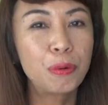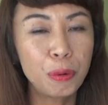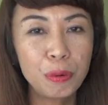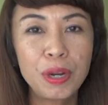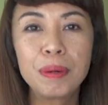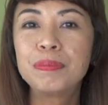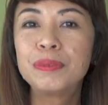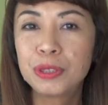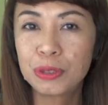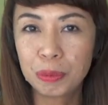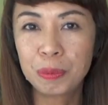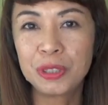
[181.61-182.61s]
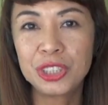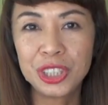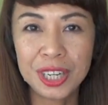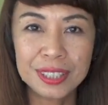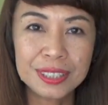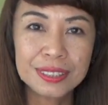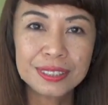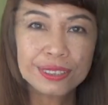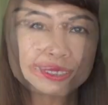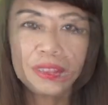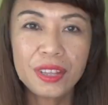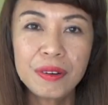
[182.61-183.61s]
grown-ups to appreciate.
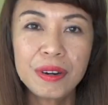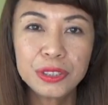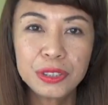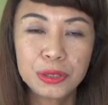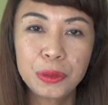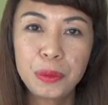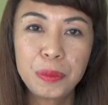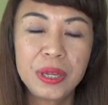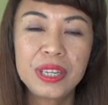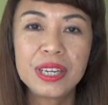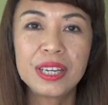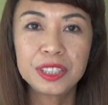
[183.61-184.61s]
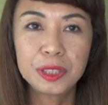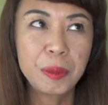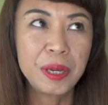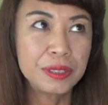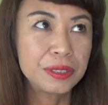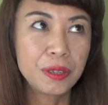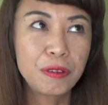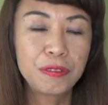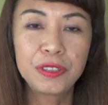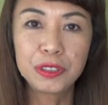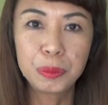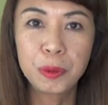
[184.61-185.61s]
There are so many aspects of
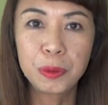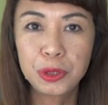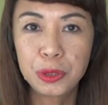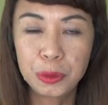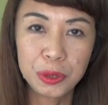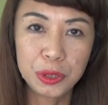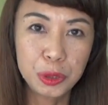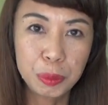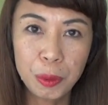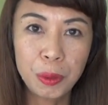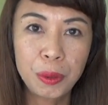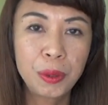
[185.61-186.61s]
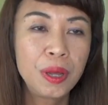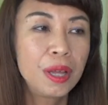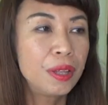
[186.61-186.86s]
this book to explore.